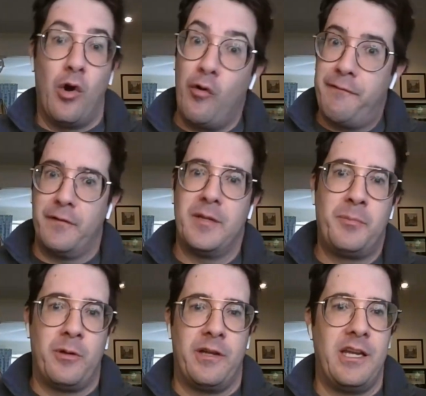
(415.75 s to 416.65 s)

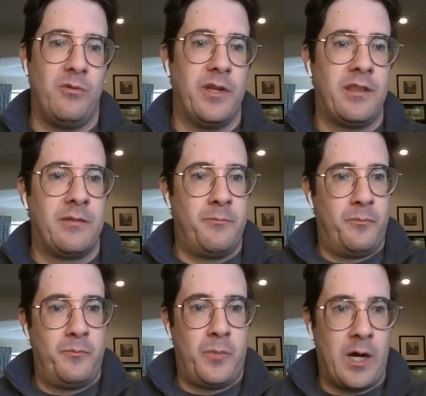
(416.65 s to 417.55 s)
Hopefully playing with
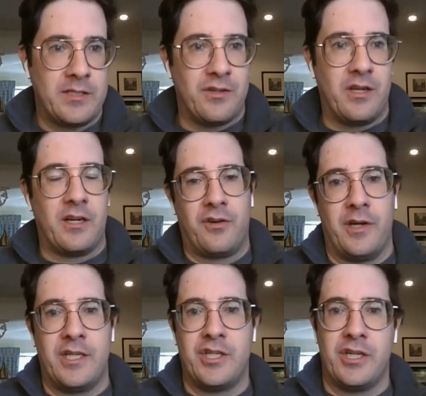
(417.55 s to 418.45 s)
Pastrnak,
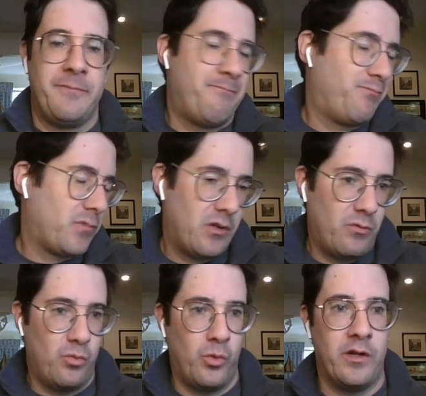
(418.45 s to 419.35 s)
Krejci
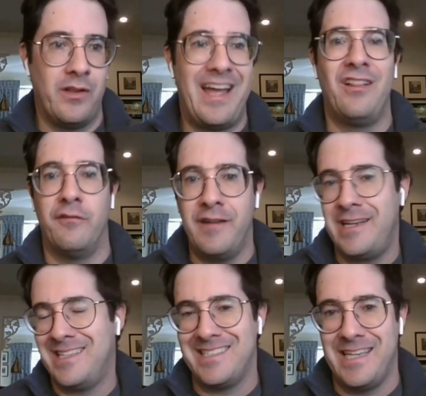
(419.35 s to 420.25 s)
will
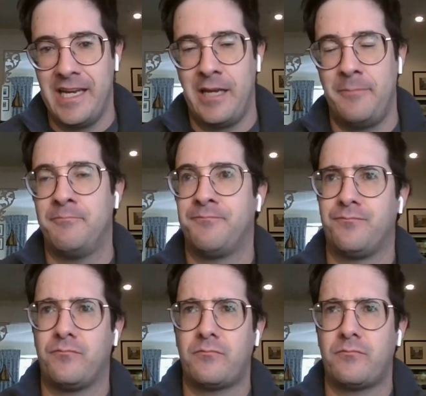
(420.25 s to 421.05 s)
elevate his game.